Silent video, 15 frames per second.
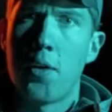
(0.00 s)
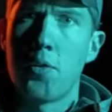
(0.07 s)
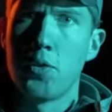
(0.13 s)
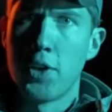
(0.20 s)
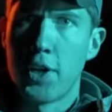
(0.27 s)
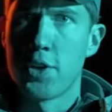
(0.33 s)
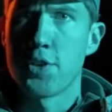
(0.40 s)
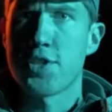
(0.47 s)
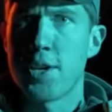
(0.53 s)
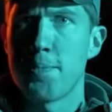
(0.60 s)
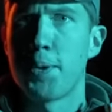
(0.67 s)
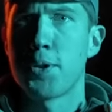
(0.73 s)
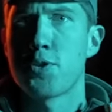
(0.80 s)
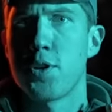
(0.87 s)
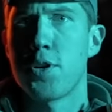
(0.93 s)
little
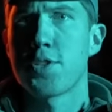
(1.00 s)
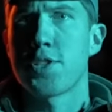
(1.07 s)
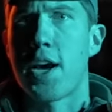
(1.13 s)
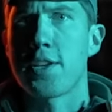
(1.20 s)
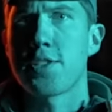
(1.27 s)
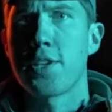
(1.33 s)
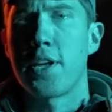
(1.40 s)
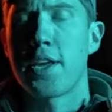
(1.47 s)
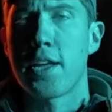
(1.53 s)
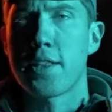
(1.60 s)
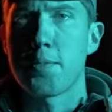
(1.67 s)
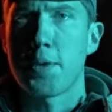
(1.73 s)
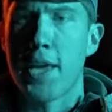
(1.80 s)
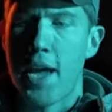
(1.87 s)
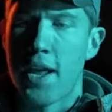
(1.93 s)
simple drills. I isolating out
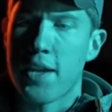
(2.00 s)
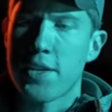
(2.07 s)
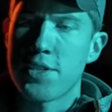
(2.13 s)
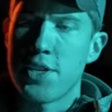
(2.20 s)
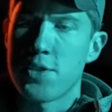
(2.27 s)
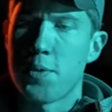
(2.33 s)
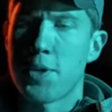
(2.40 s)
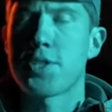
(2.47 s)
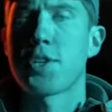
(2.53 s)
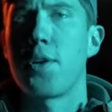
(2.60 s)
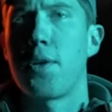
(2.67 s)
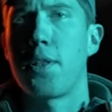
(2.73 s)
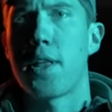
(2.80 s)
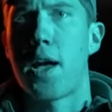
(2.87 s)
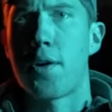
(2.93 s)
the mechanics is what's
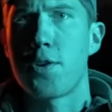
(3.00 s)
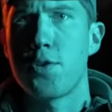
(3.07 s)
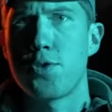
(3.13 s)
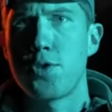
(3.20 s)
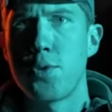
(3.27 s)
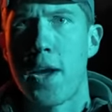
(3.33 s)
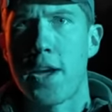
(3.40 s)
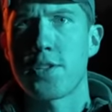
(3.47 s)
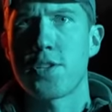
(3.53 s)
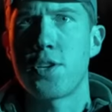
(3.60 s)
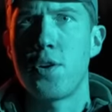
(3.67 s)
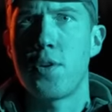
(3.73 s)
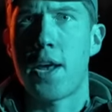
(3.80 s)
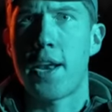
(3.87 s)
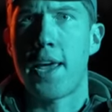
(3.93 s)
going to allow you to
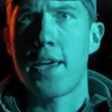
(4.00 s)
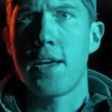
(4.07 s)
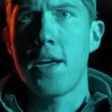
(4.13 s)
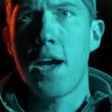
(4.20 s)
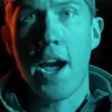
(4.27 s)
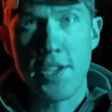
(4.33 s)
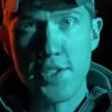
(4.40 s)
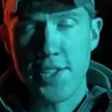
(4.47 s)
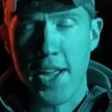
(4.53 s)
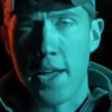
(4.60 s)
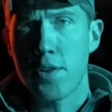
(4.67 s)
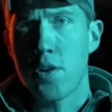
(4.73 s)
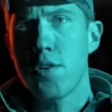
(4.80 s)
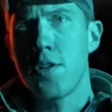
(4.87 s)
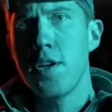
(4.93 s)
execute at a high
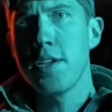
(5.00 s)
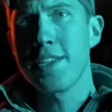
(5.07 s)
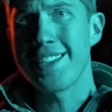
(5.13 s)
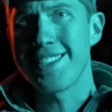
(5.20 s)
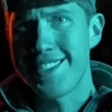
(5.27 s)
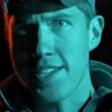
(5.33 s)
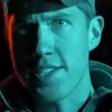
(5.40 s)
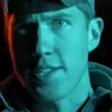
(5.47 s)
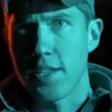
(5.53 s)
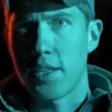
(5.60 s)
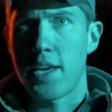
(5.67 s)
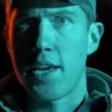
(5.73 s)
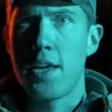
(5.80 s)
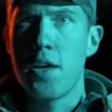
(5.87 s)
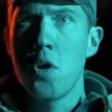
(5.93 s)
standard
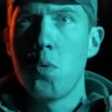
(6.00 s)
consistently